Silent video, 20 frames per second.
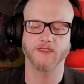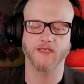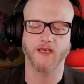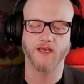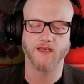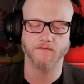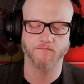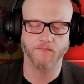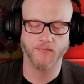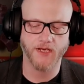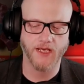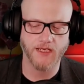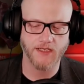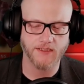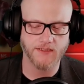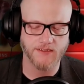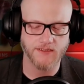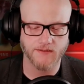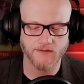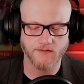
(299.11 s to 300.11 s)
a
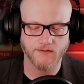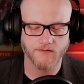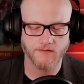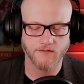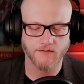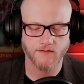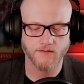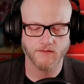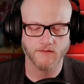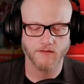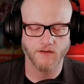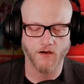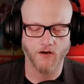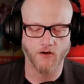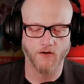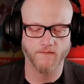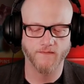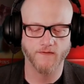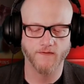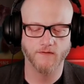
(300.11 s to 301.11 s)
base
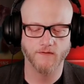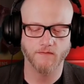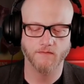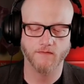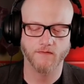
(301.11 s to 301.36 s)
offer